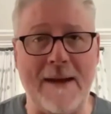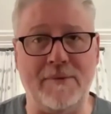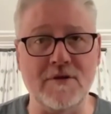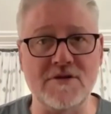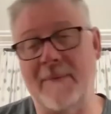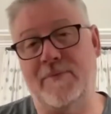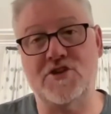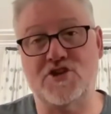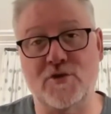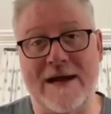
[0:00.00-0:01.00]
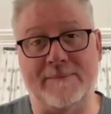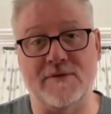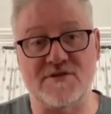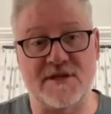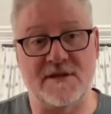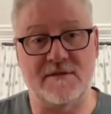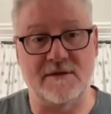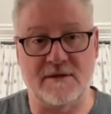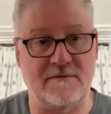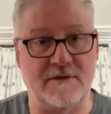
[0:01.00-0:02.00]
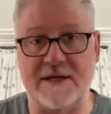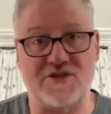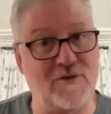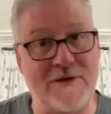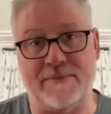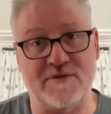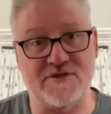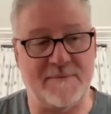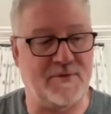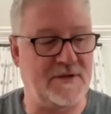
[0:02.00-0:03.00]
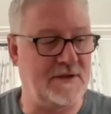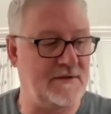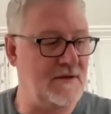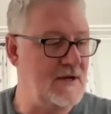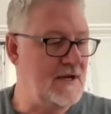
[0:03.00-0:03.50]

they don't have to be chopped at all. Yeah, two apples I put in,